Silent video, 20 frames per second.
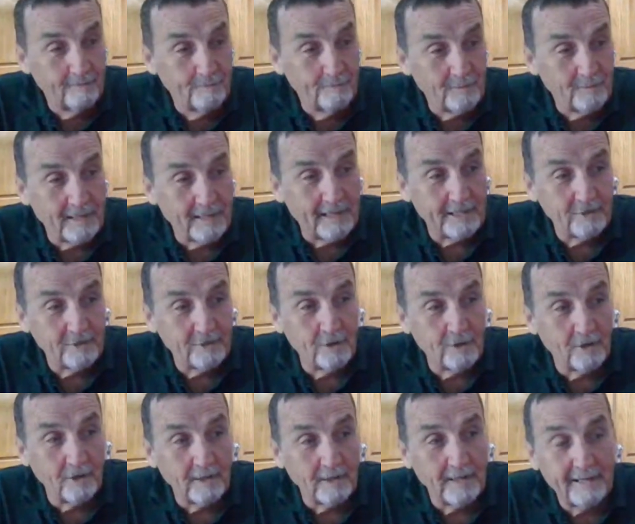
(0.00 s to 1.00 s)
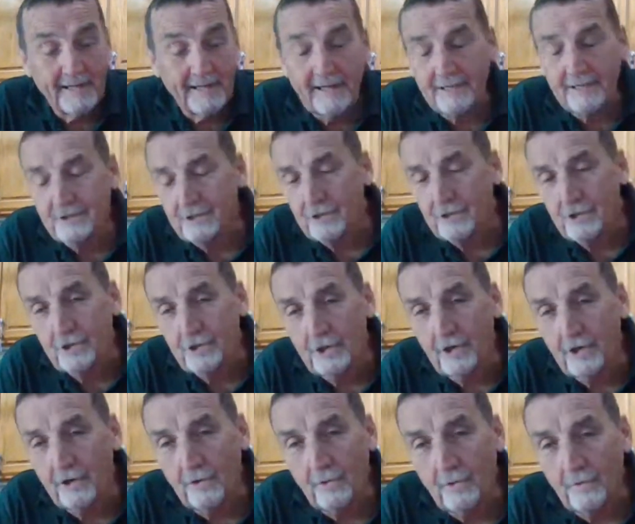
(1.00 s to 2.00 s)
that I took, and that's to
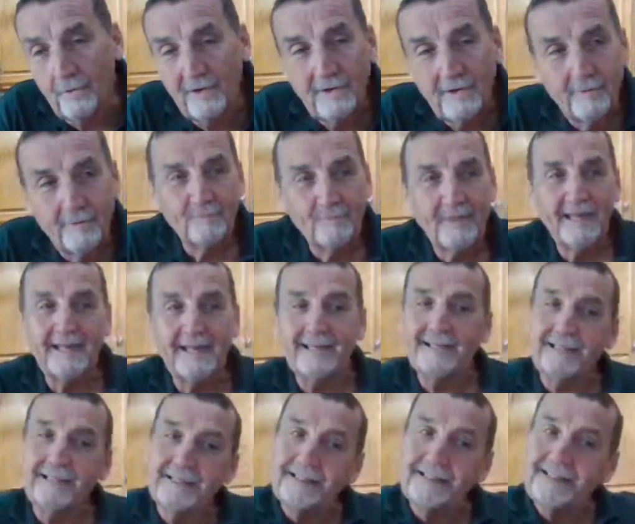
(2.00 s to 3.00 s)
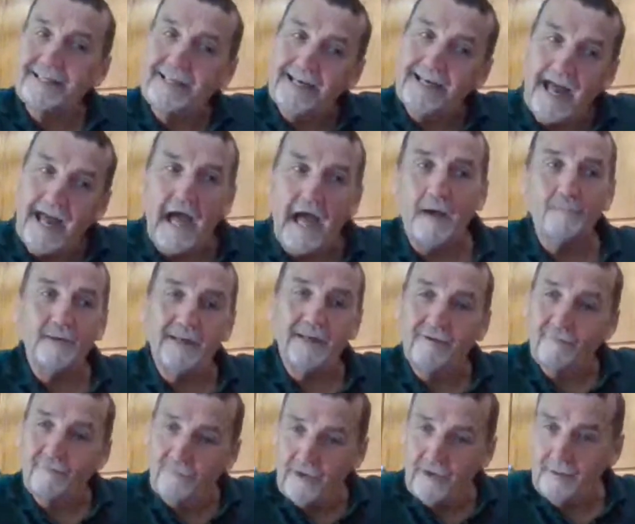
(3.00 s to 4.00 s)
show that it just didn't happen
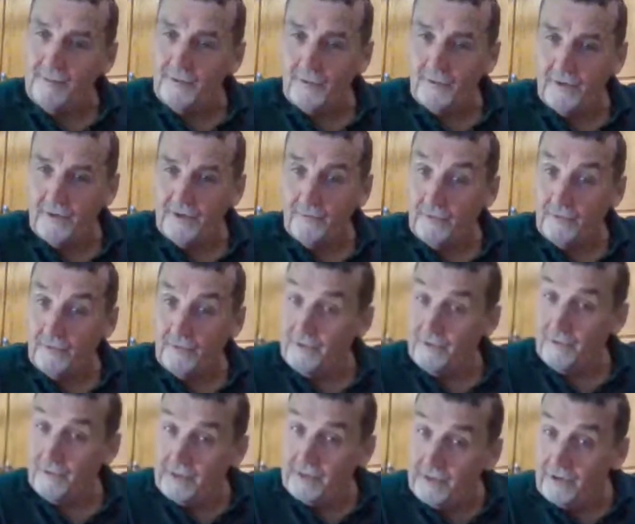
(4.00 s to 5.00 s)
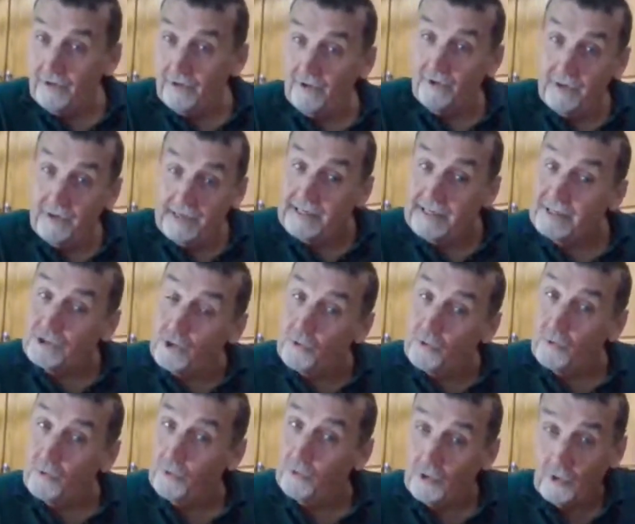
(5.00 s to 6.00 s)
in February when they were here. It's
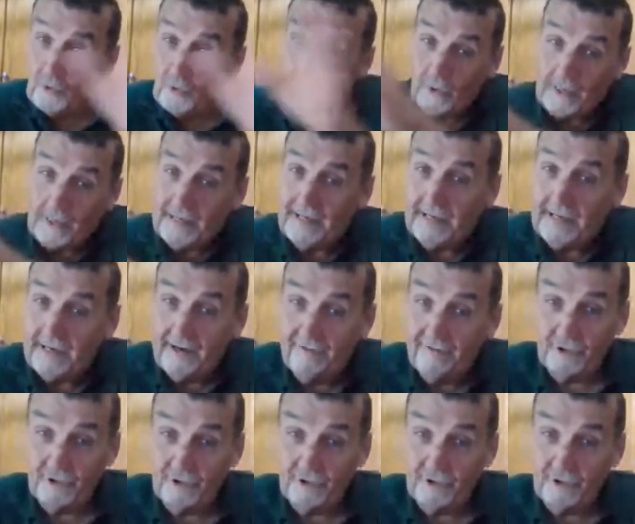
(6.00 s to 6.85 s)
ongoing. It never